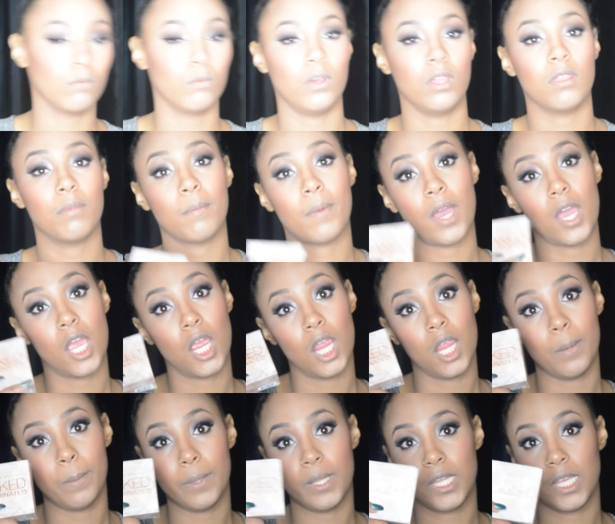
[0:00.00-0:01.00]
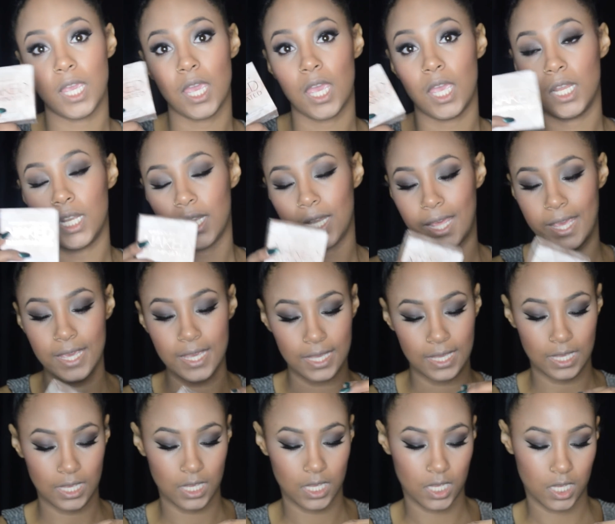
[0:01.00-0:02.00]
with my Urban Decay
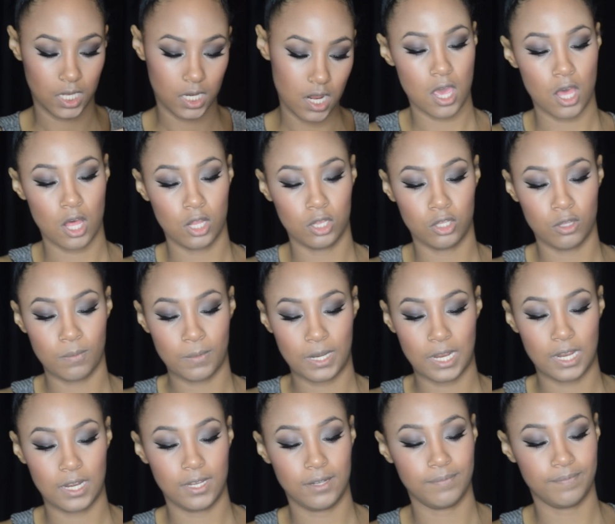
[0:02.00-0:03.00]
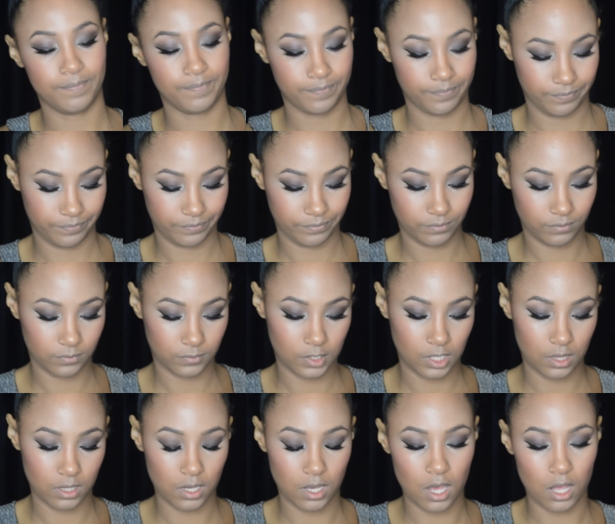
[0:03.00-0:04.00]
Naked Illuminated
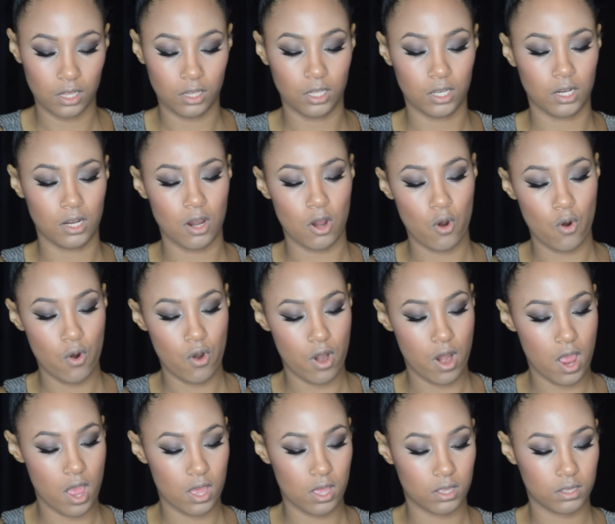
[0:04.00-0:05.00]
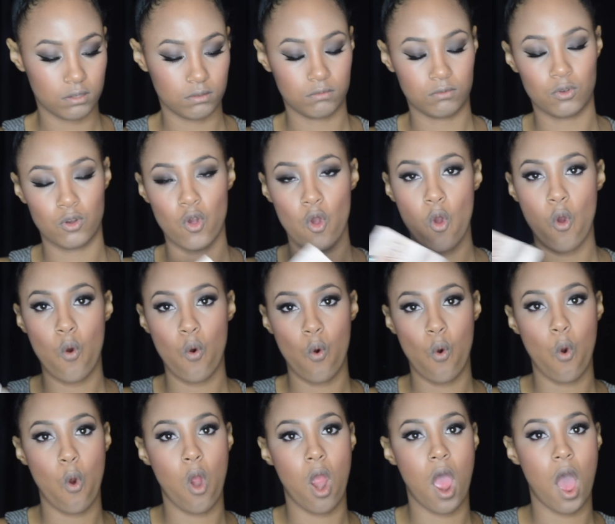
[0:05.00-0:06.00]
in the color Aura.
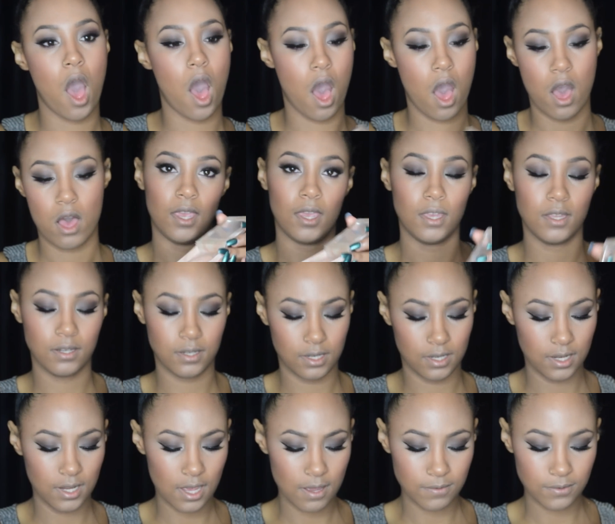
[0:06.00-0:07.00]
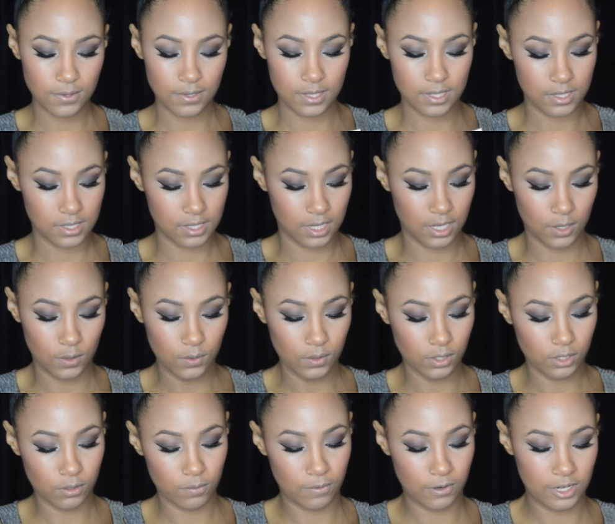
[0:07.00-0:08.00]
And it comes with this cute
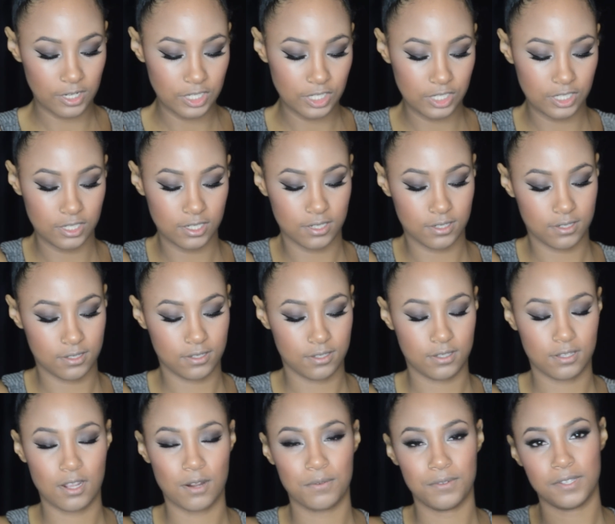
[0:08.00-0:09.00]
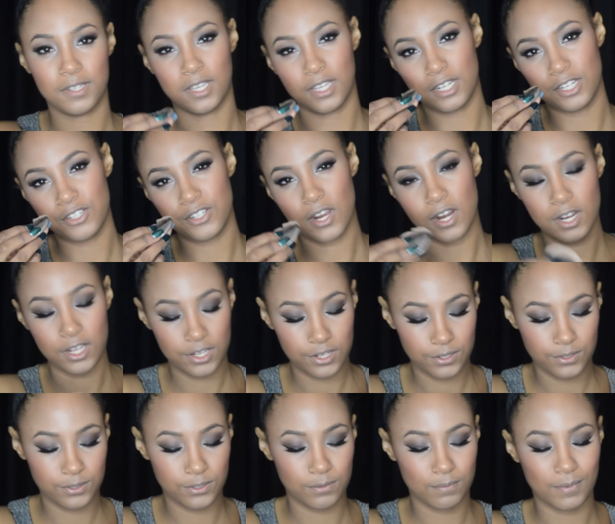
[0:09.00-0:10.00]
little brush that I was gonna try to
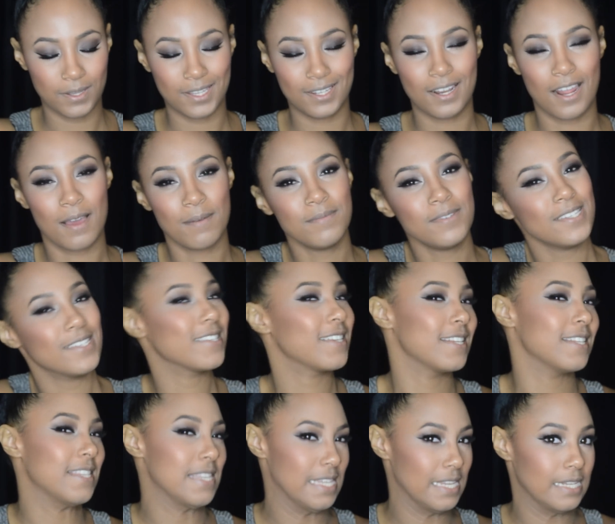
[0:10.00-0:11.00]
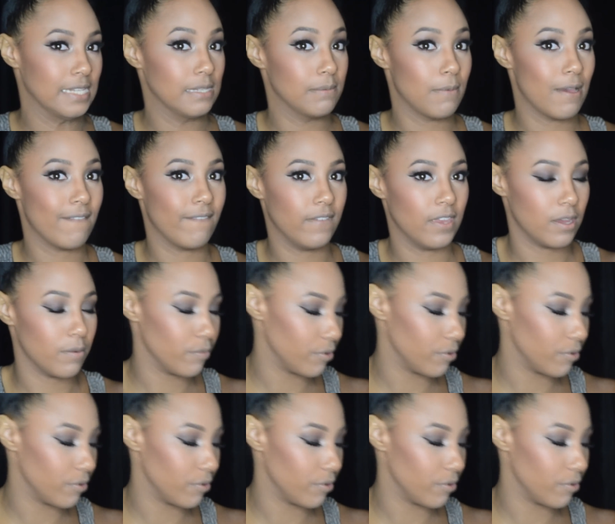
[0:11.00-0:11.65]
use, but I'm just gonna stick to my fan